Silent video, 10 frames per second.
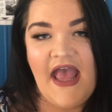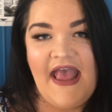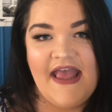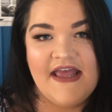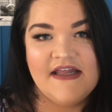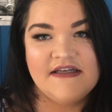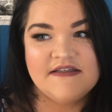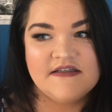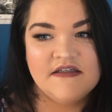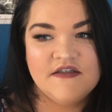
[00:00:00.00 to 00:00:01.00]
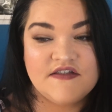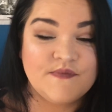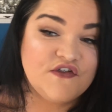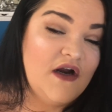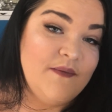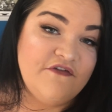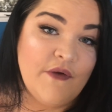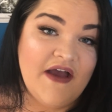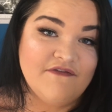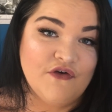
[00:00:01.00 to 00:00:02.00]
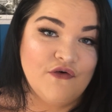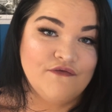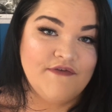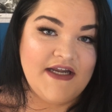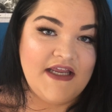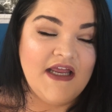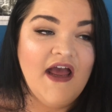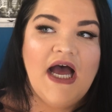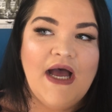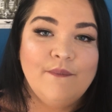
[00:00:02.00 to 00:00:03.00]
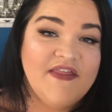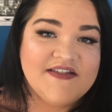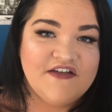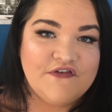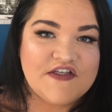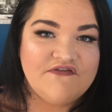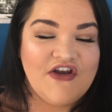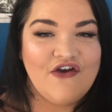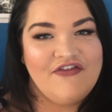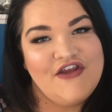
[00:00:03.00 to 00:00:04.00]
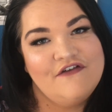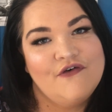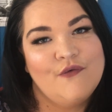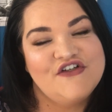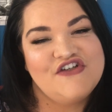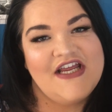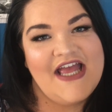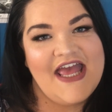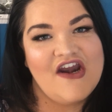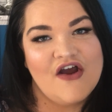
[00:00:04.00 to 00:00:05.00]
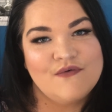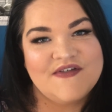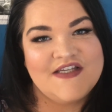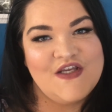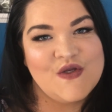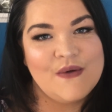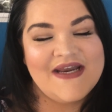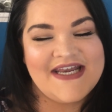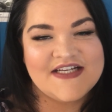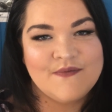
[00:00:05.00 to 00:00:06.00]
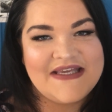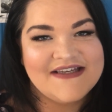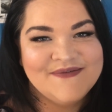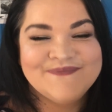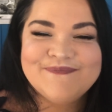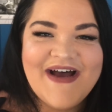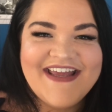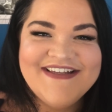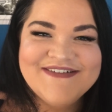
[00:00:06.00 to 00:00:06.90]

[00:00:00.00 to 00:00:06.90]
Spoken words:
and subscribe if you have not already. But that's it for this video. Thank you for watching, and I will see you next week. Bye.